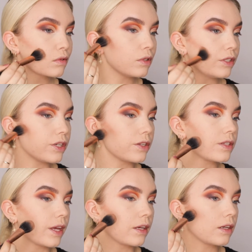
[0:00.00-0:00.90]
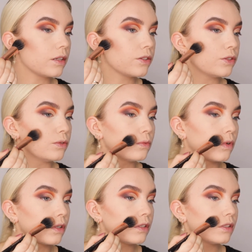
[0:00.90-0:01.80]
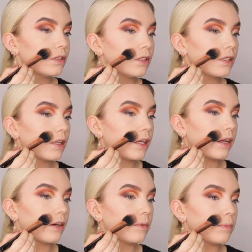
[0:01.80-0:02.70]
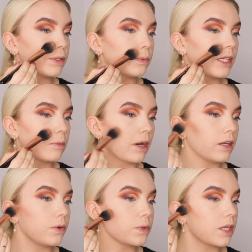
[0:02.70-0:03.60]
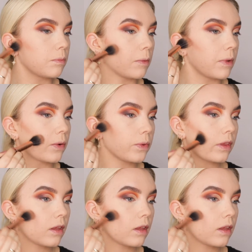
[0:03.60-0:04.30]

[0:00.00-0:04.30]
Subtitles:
and just take it towards here between my nose and my mouth.